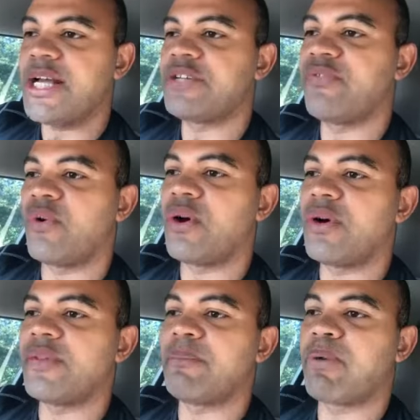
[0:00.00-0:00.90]
for
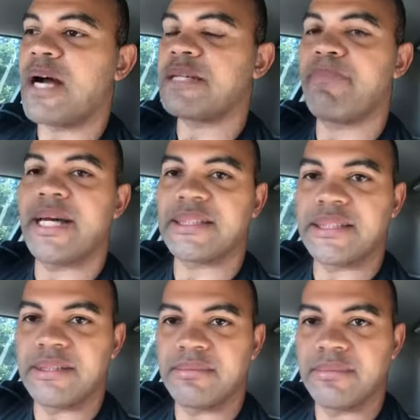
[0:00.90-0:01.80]
the
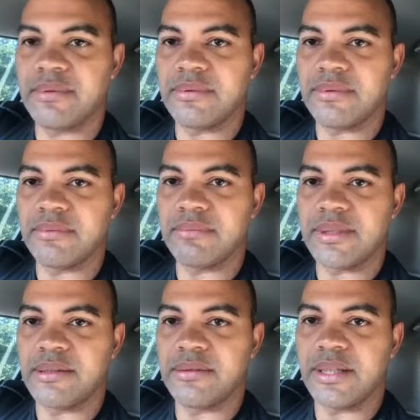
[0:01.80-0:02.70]
prospect's
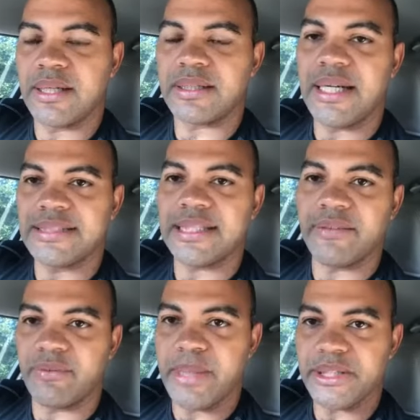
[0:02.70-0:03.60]
contact
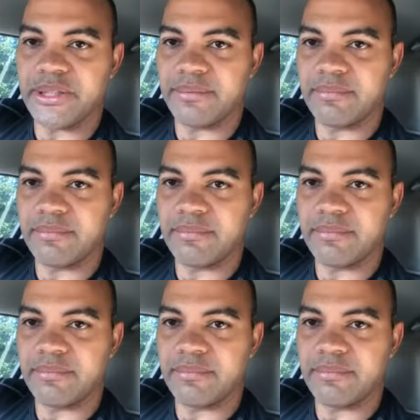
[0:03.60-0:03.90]
information.